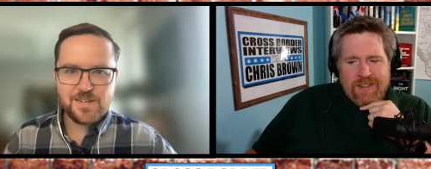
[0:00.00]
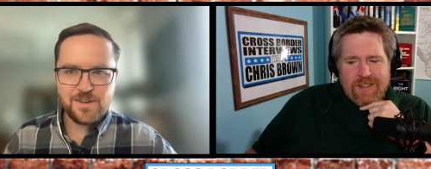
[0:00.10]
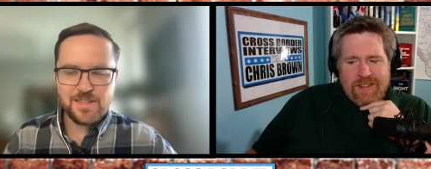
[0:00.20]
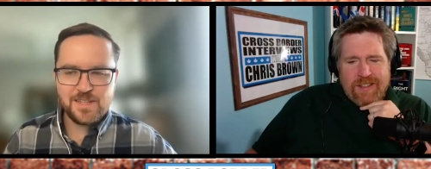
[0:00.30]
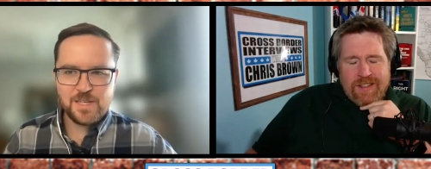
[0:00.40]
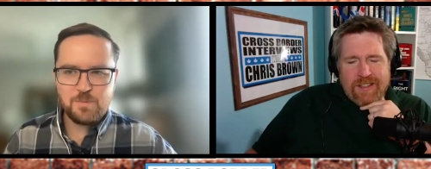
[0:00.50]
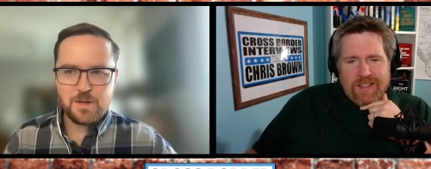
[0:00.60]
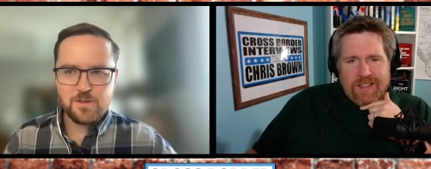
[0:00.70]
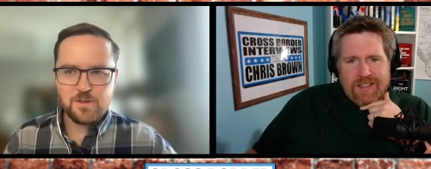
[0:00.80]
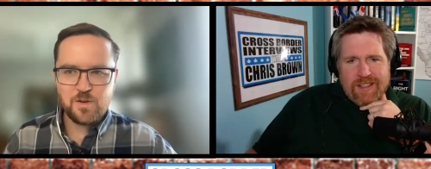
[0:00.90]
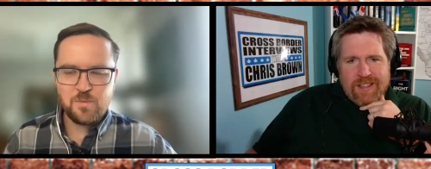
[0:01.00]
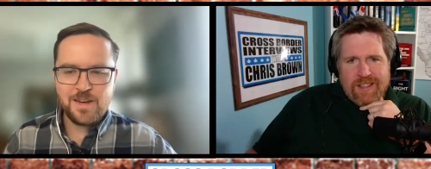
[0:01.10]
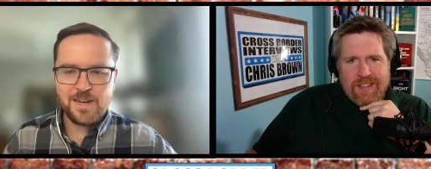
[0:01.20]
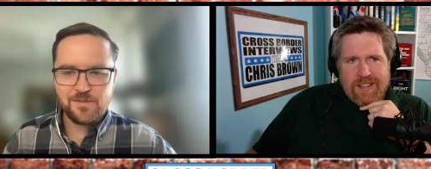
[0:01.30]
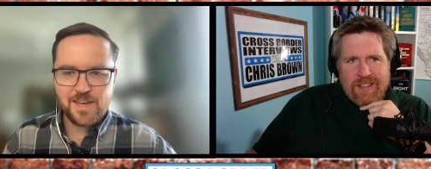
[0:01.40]
Speaker 1: during the, the special general
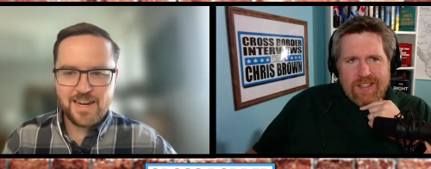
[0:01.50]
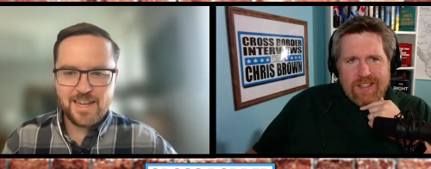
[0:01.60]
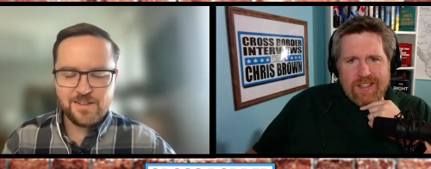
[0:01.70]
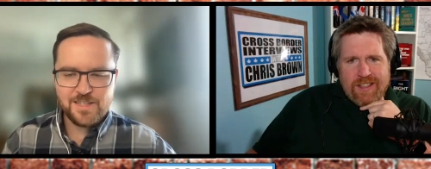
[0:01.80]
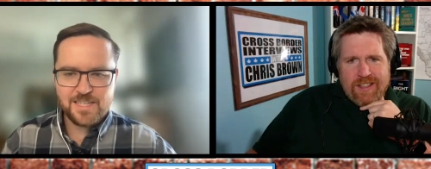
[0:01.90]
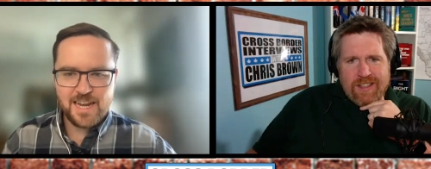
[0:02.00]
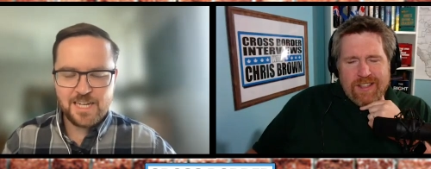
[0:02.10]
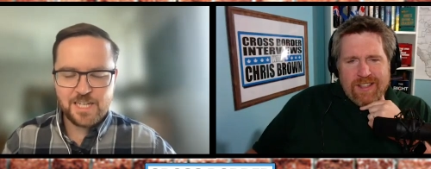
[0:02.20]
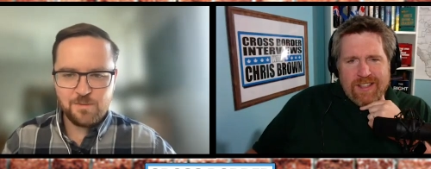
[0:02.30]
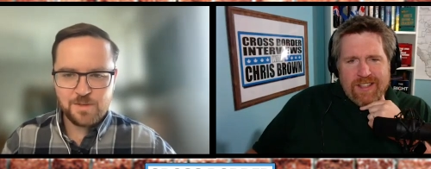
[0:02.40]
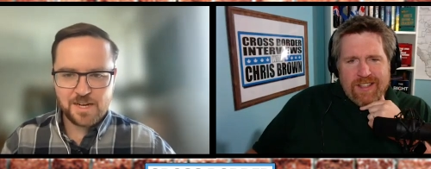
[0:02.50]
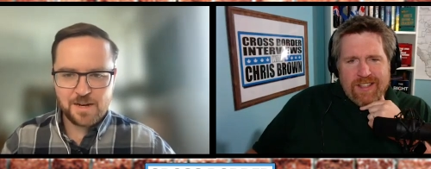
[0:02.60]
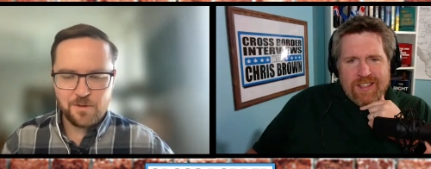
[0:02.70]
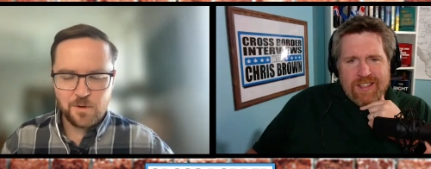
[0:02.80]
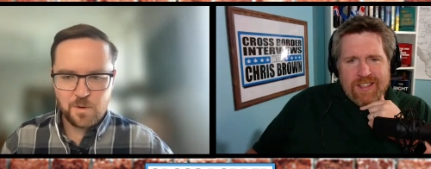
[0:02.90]
meeting of Kenny on stage, and it was like a
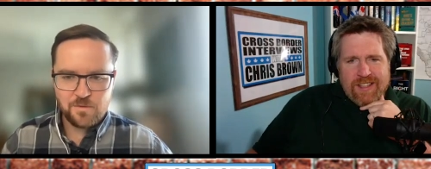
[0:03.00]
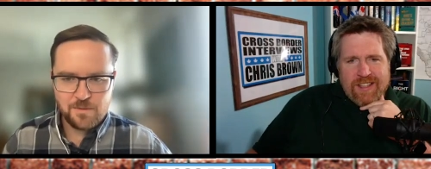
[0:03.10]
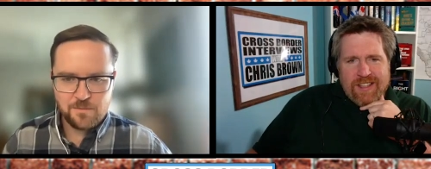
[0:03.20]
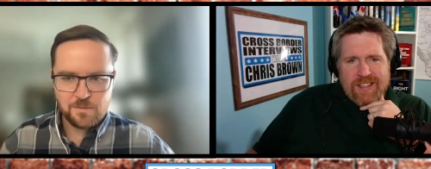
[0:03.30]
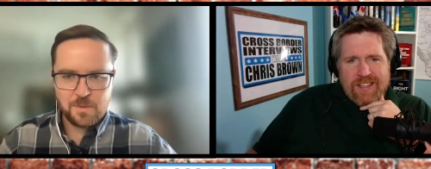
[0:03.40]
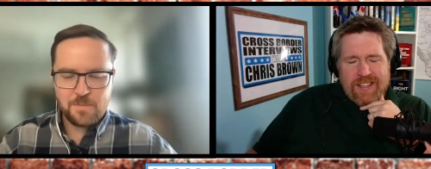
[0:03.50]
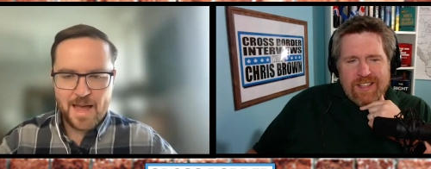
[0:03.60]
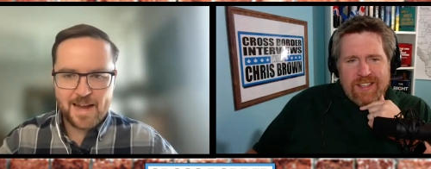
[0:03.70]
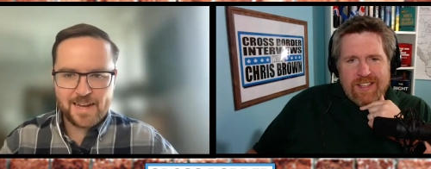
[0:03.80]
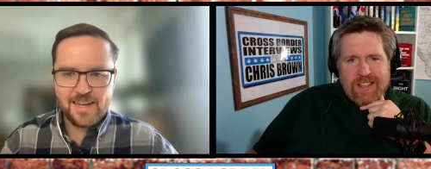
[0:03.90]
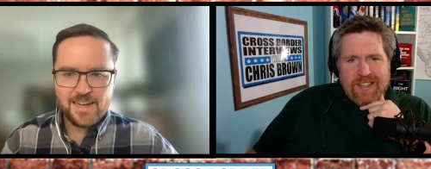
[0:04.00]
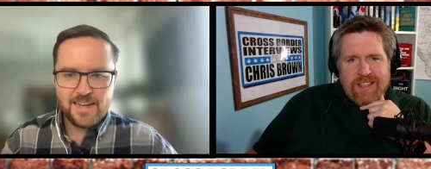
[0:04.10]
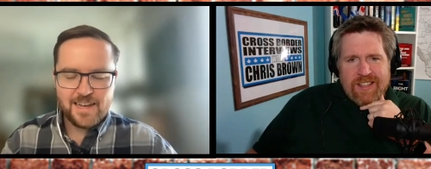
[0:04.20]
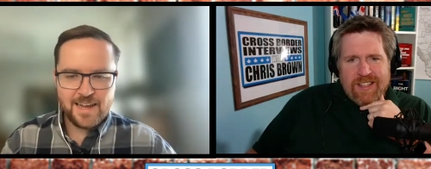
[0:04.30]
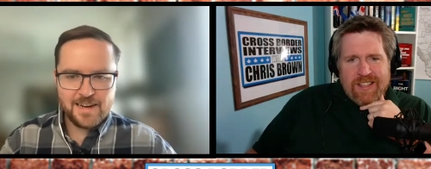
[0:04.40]
photo of him from the back
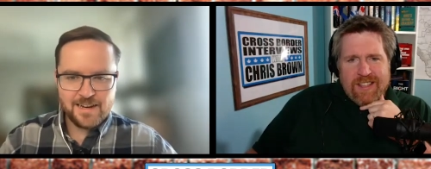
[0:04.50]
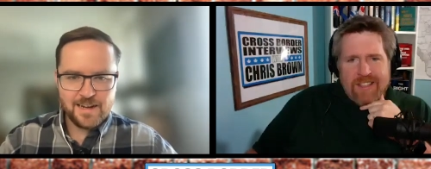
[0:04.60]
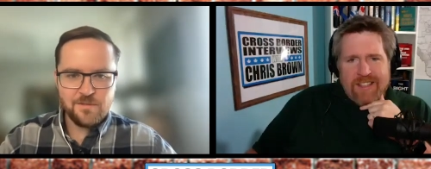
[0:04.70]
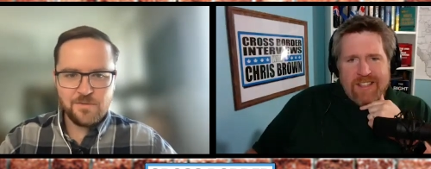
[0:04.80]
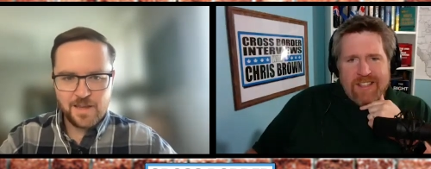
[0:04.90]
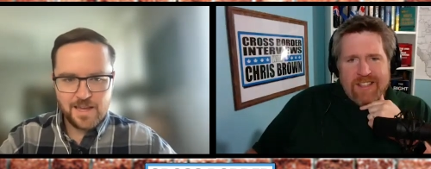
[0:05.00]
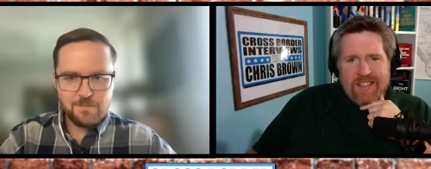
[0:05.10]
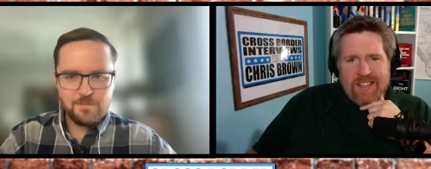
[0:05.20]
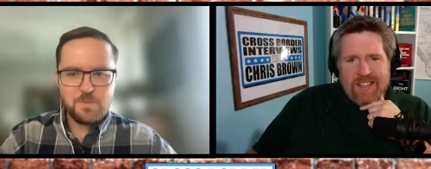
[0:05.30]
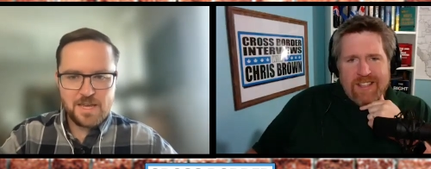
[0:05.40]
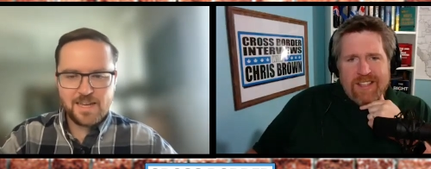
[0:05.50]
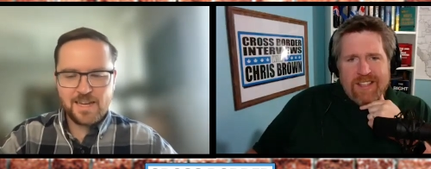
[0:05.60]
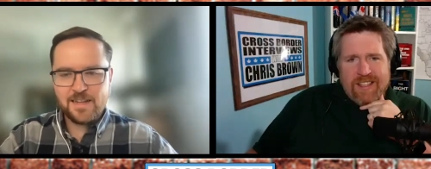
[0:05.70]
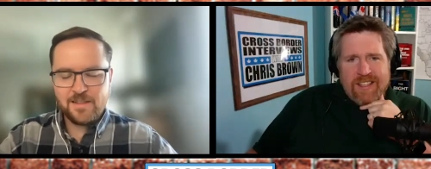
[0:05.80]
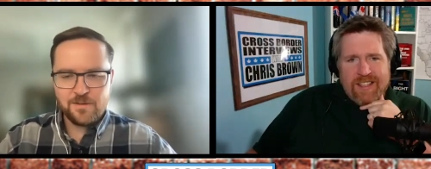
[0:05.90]
and of the him speaking,
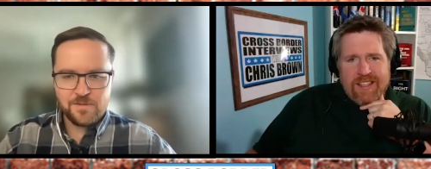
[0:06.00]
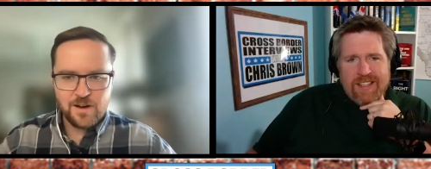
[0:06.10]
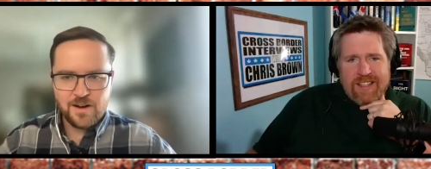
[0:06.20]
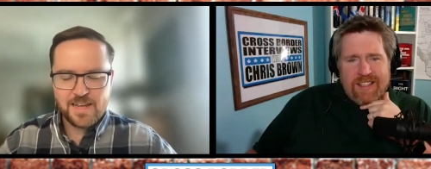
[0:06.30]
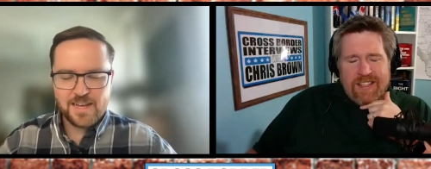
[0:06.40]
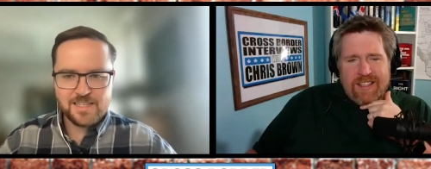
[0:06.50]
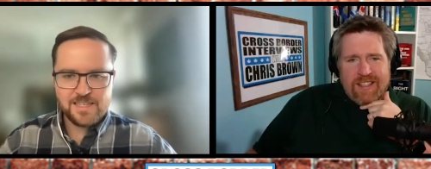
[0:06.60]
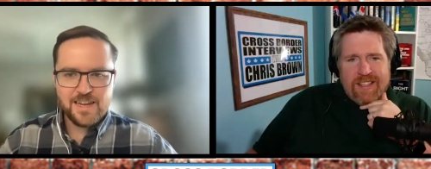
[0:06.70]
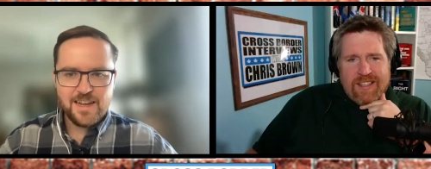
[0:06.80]
and then of the audience.